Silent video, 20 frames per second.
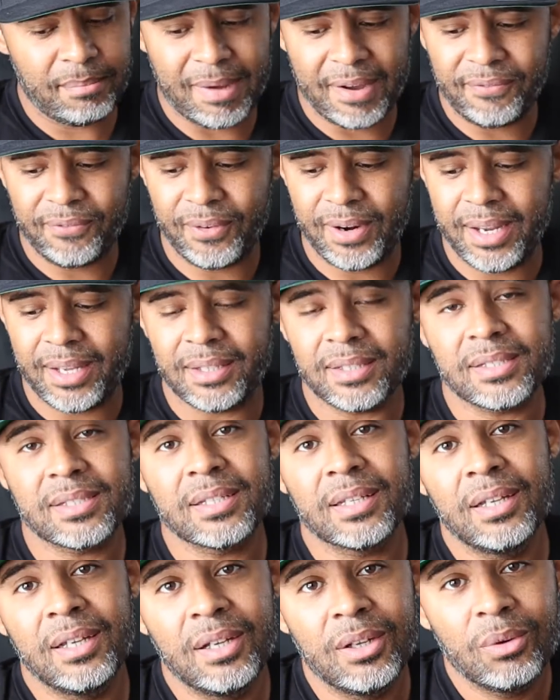then my
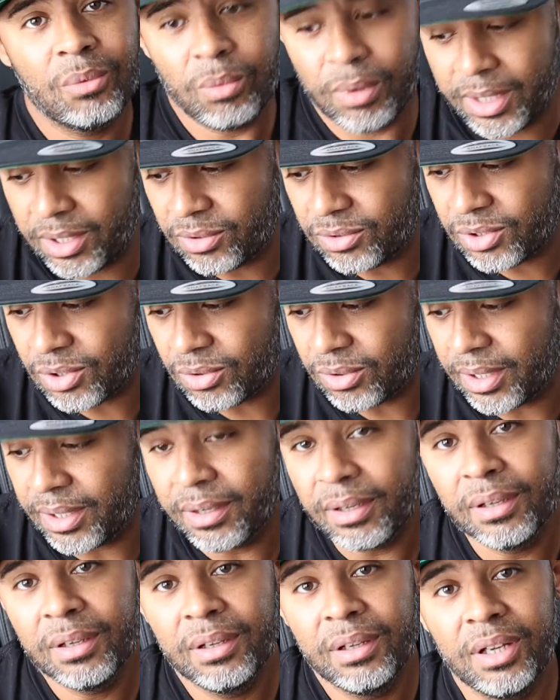friends, what are you
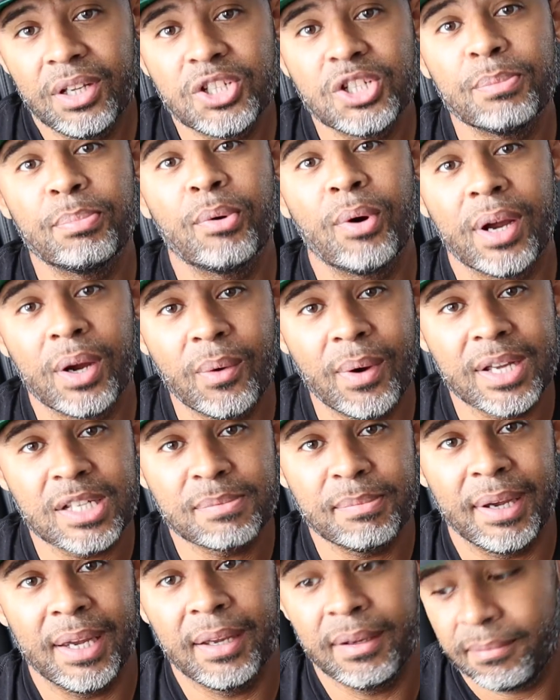doing? It's your boy
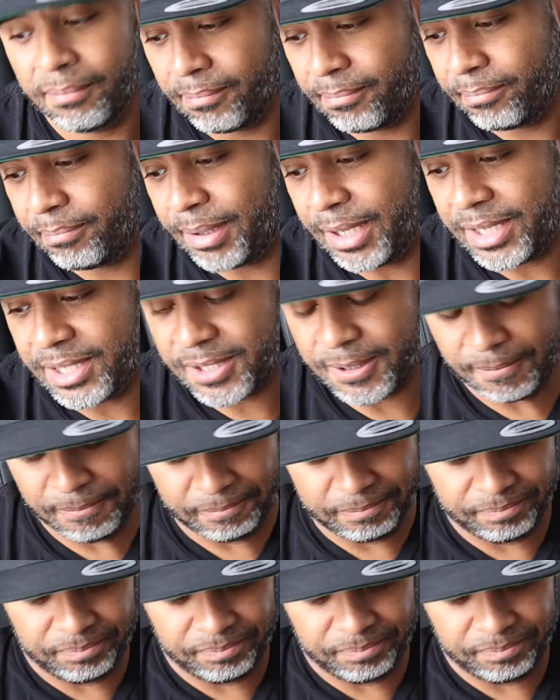Quest, man. Peace.